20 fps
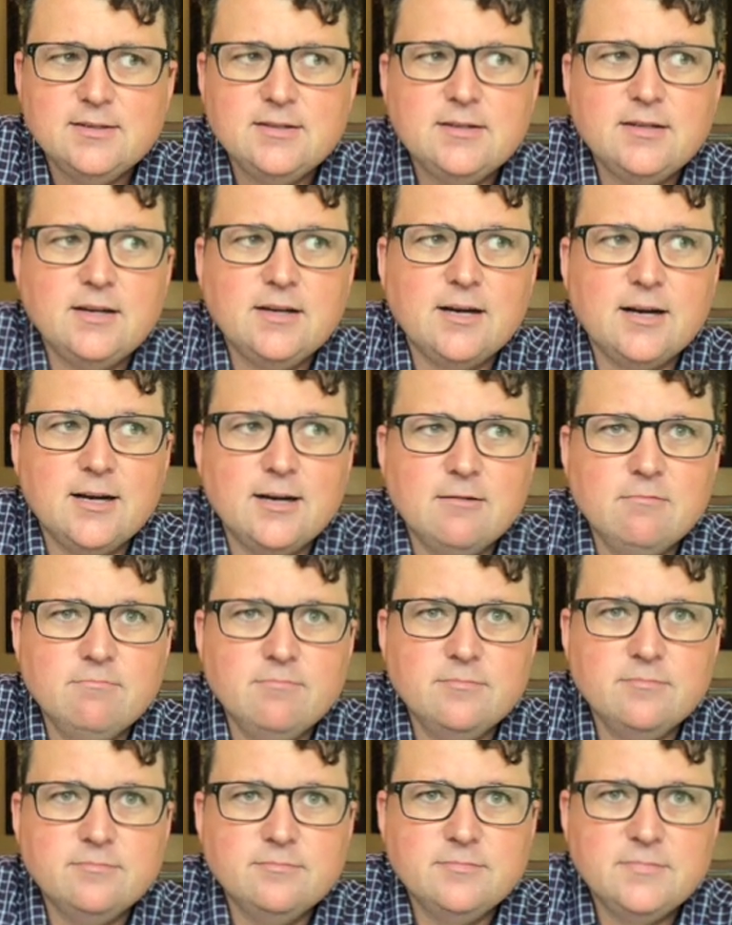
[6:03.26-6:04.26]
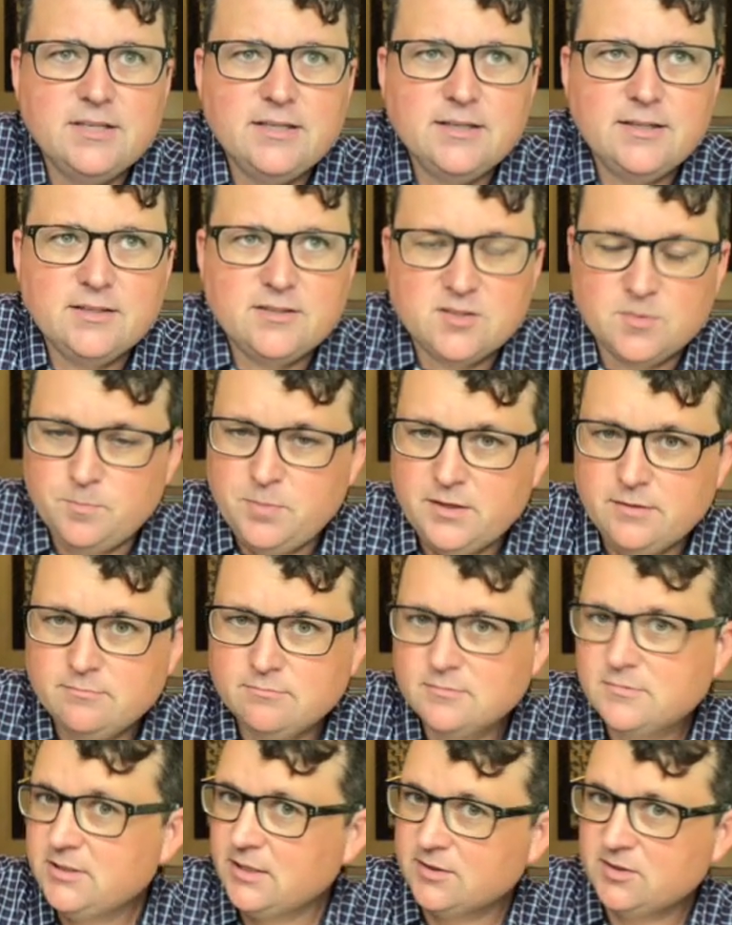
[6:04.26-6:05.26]

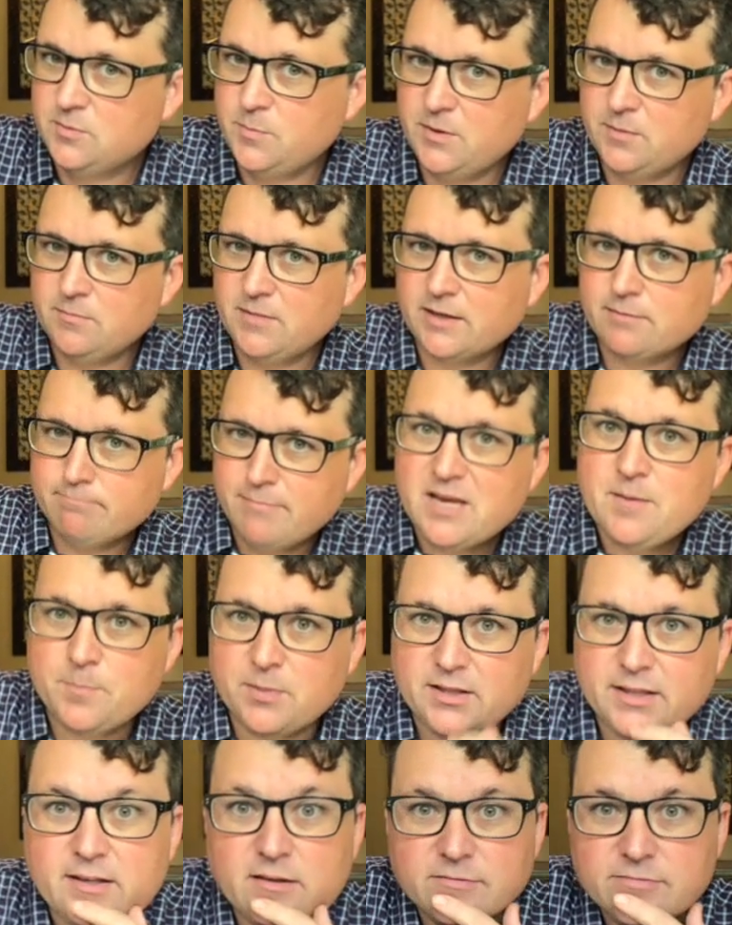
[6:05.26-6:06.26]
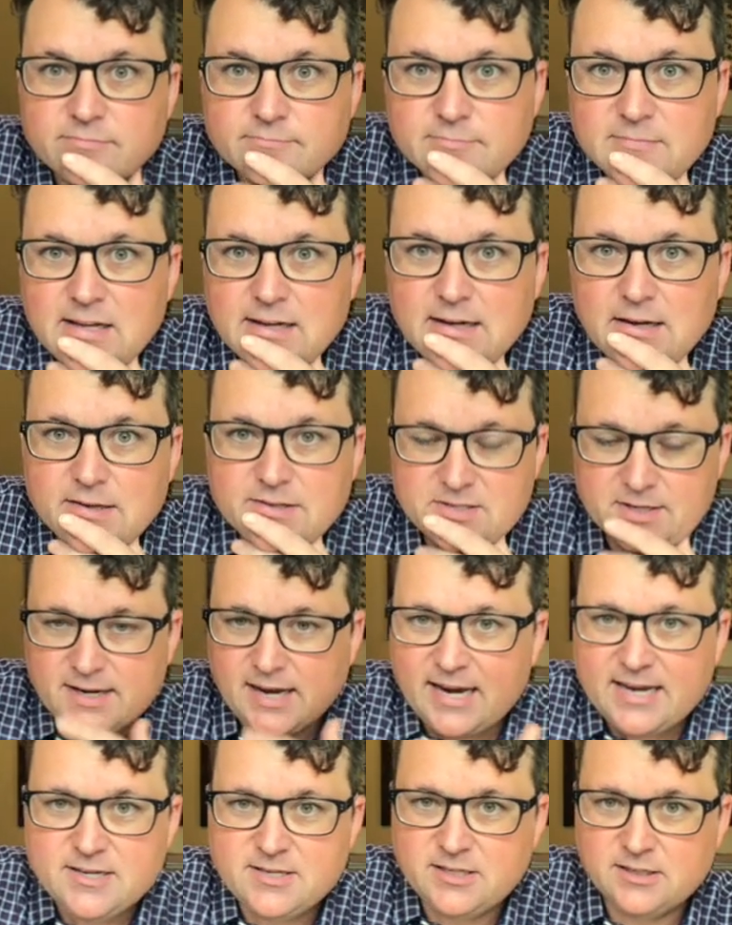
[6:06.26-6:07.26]
It sounds a bit like make-believe. It's an
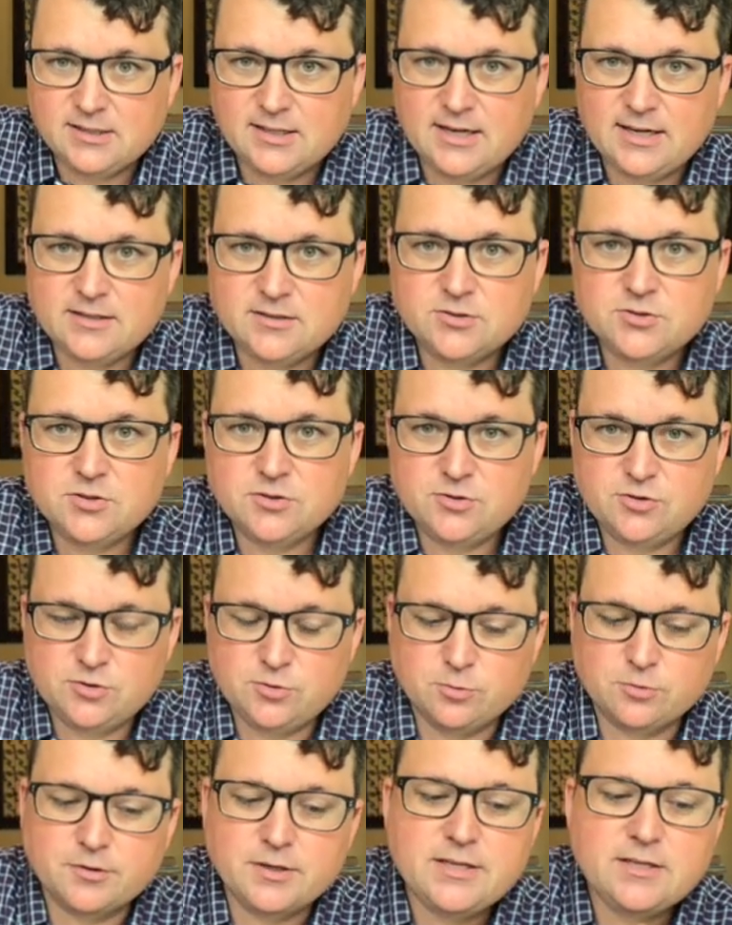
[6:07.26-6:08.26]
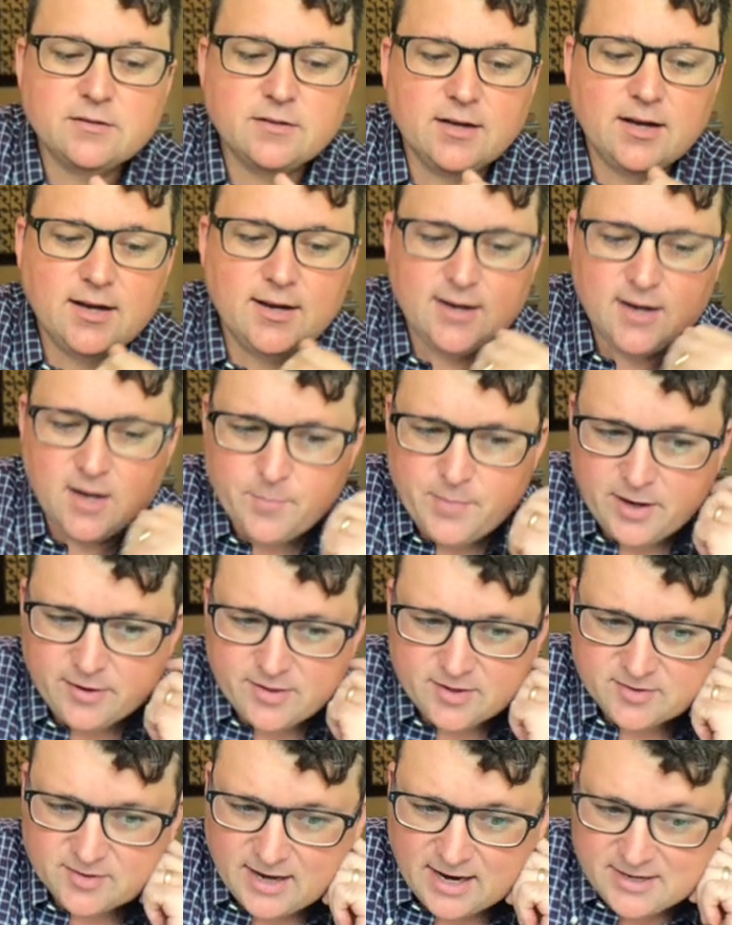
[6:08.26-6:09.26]
idealized story about
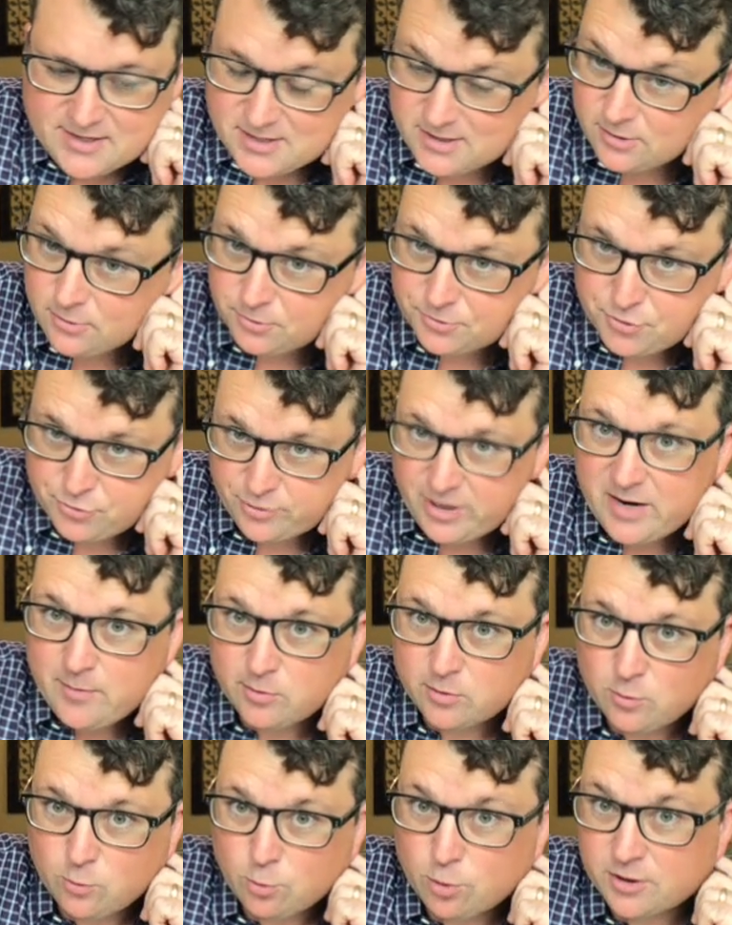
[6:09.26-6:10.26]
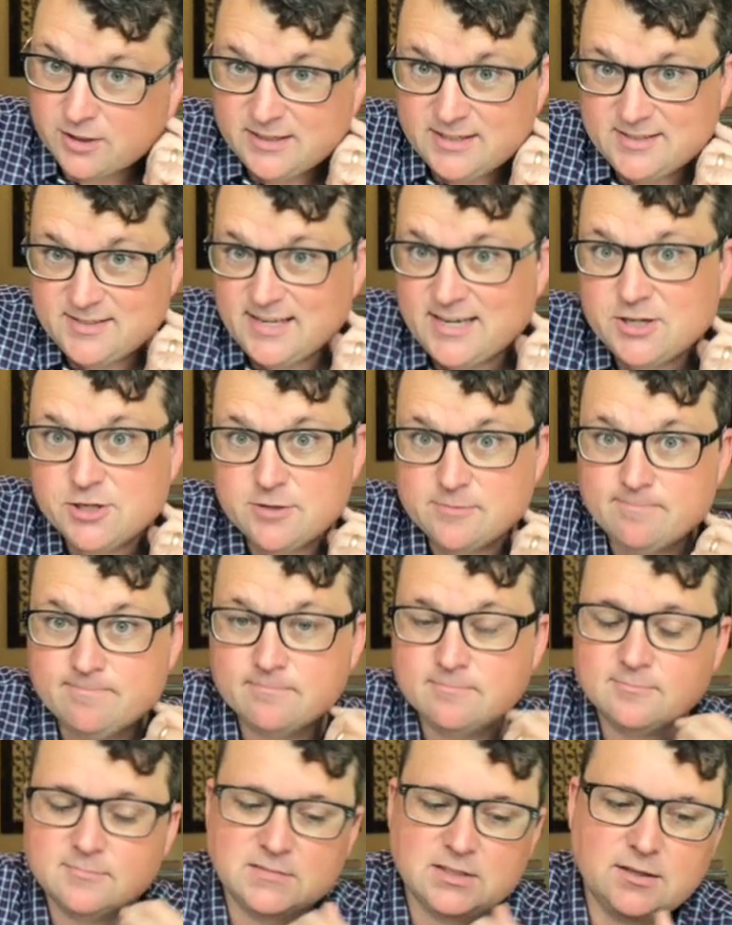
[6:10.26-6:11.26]
this ideal tribal organization
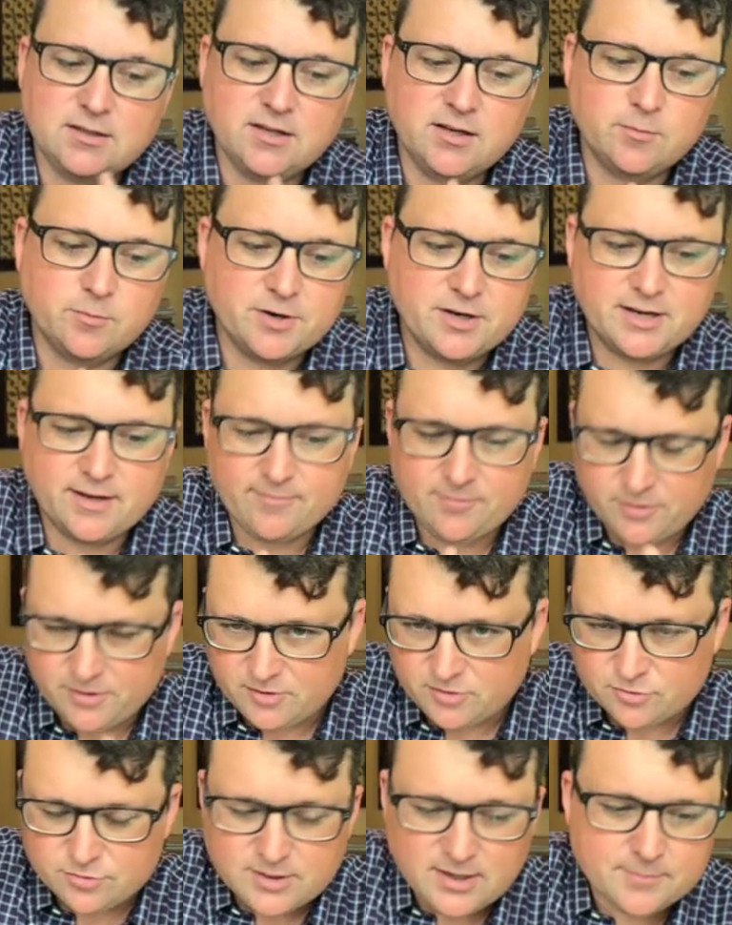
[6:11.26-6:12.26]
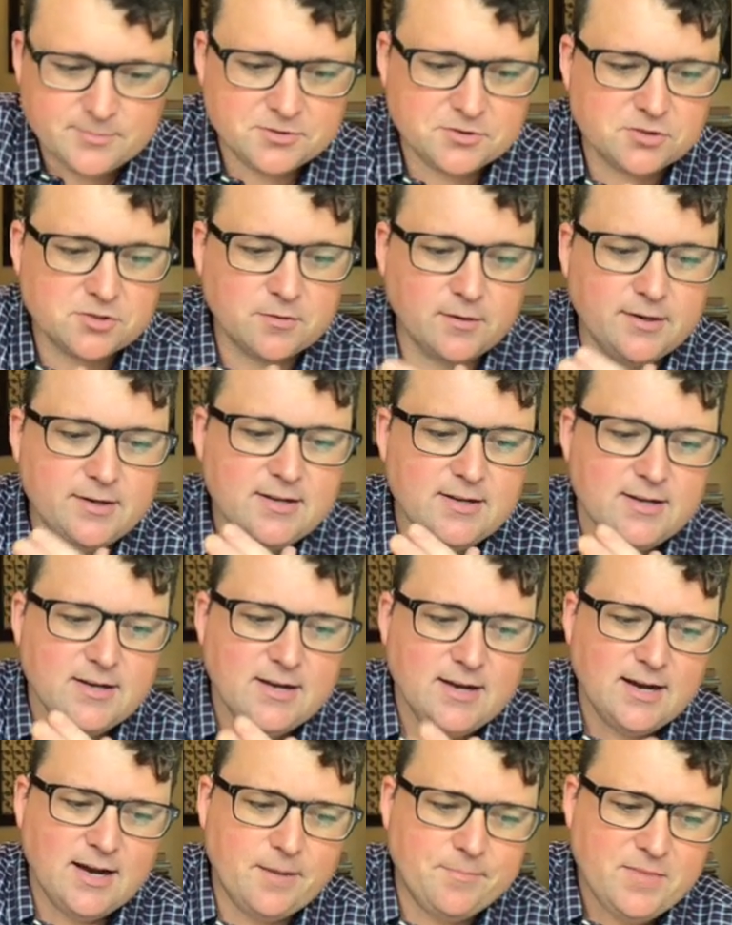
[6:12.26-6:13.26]
where you have all these tribes and so on.
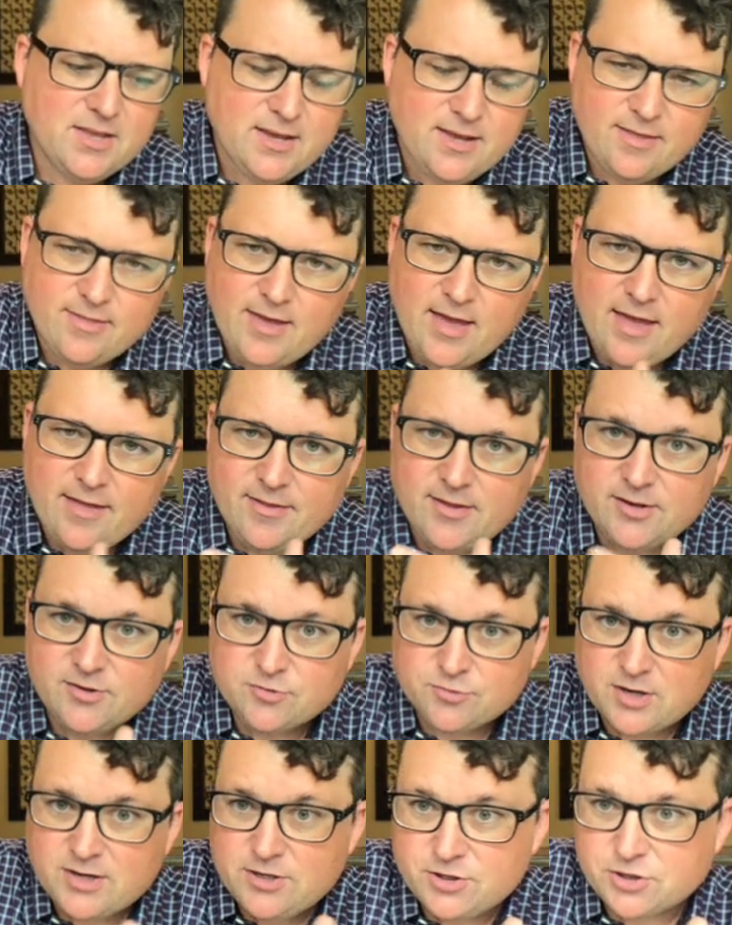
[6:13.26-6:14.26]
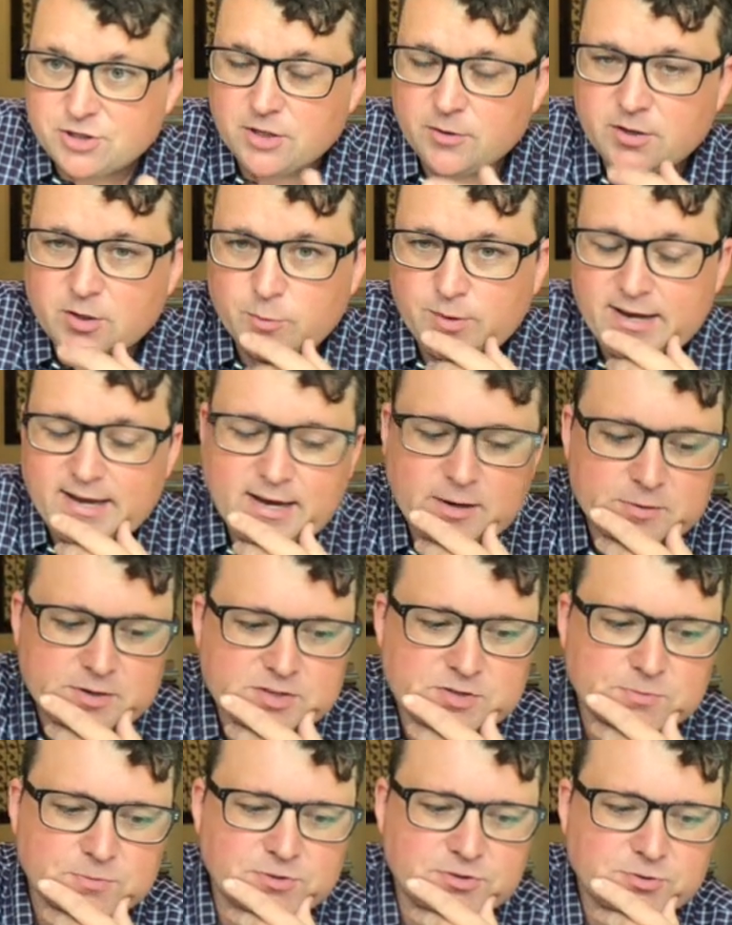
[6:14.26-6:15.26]
And it's trying to show in a way how
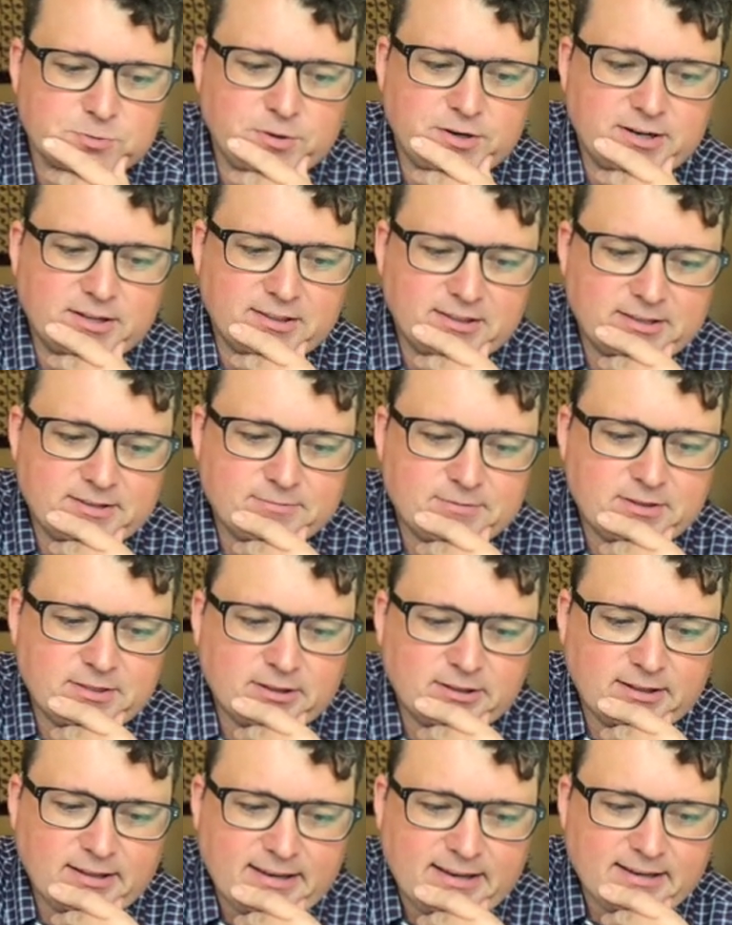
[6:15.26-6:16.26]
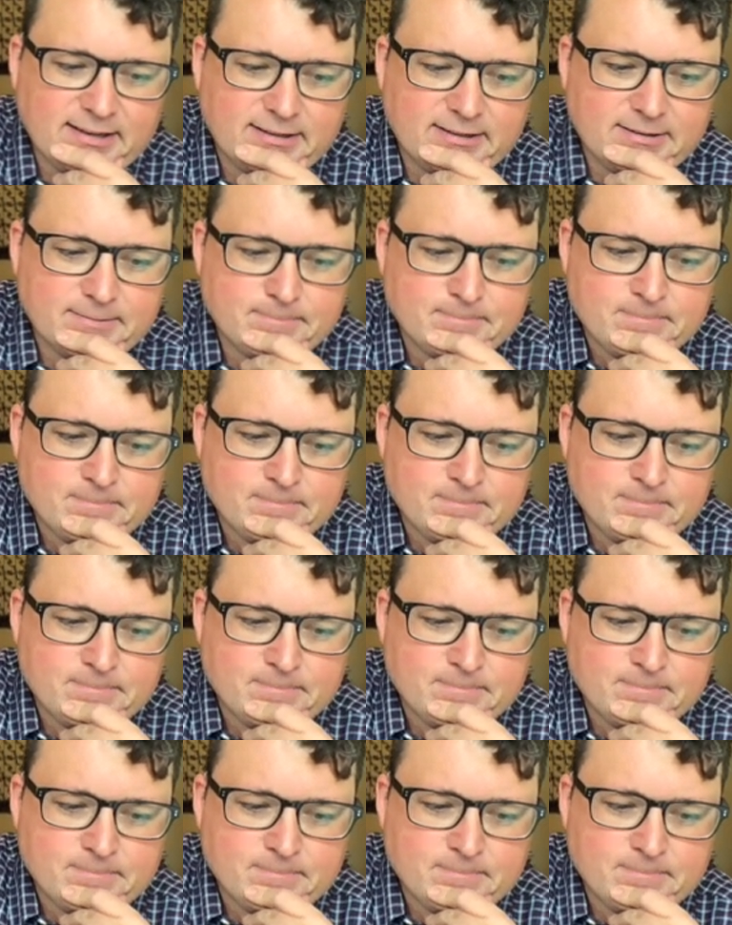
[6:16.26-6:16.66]
Israel is going to live in the land.